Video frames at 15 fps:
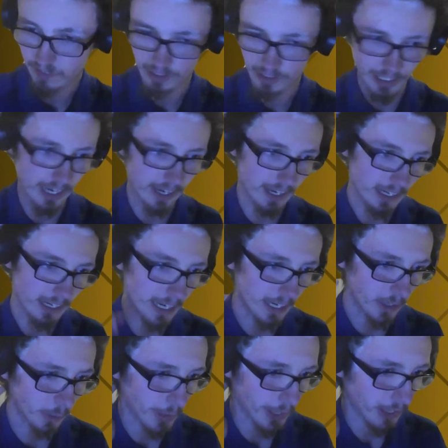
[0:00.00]
And yeah, I
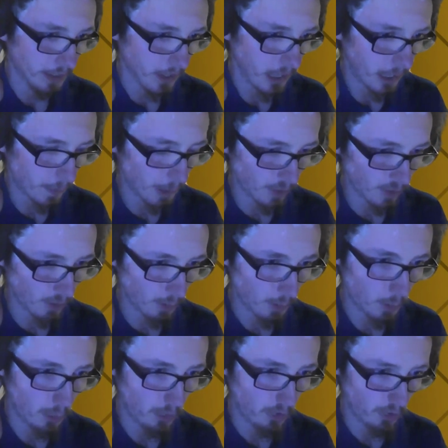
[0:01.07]
agree. As someone
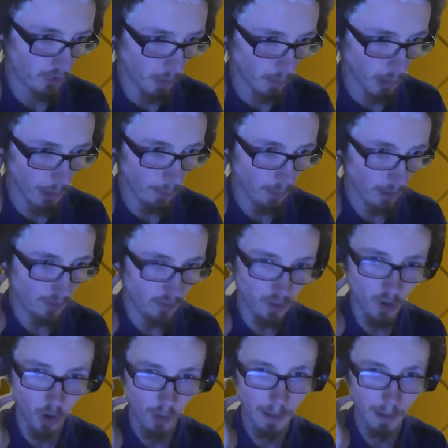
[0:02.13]
who also sometimes has
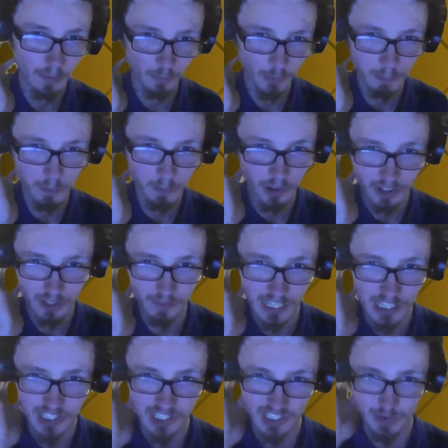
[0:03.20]
to talk about reproductive
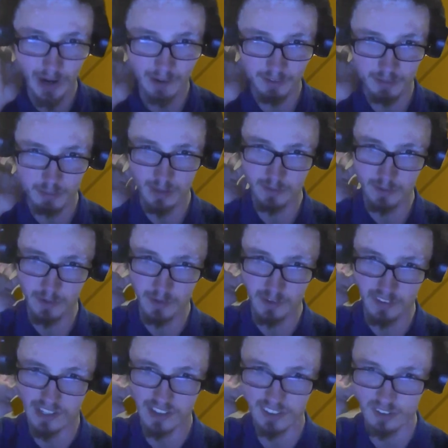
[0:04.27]
aging, you have to be very
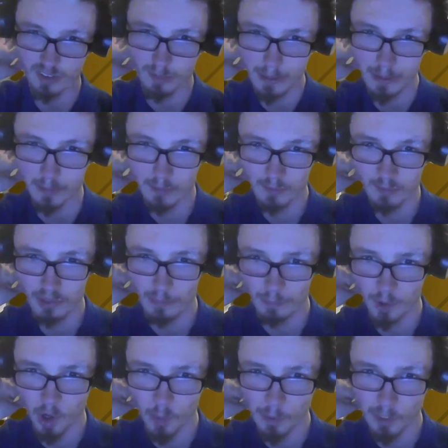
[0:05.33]
sensitive about some
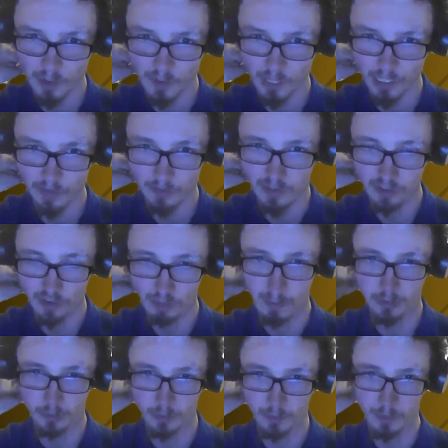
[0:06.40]
topics like this,
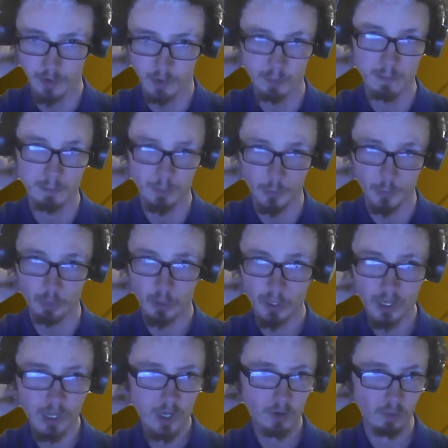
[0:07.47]
especially where there are people who
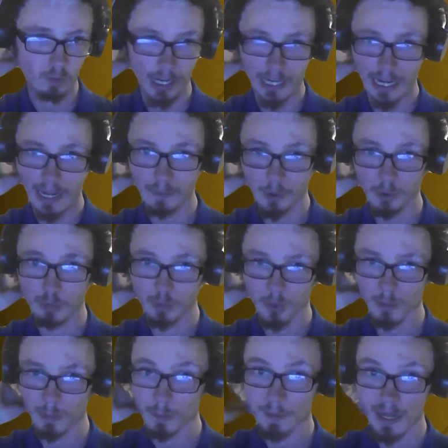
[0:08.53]
right now could
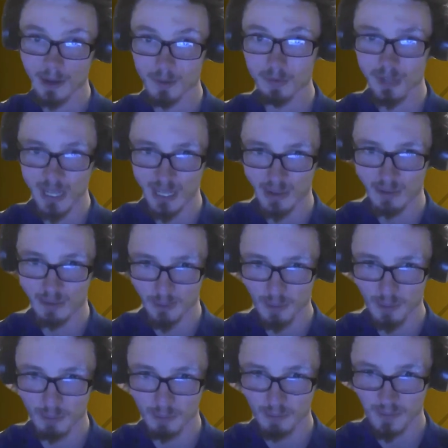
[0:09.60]
really be benefiting
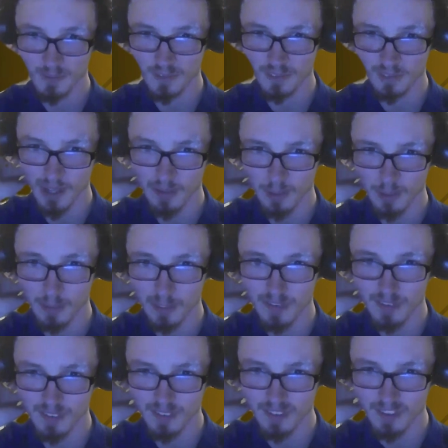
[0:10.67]
from these
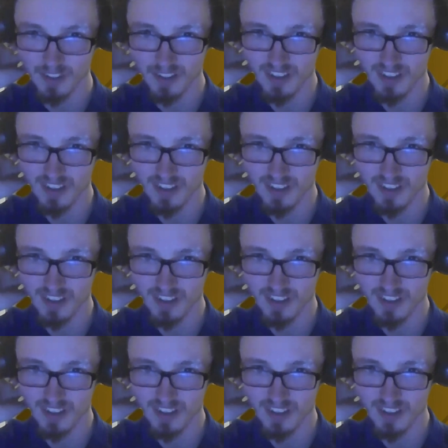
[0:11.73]
therapies.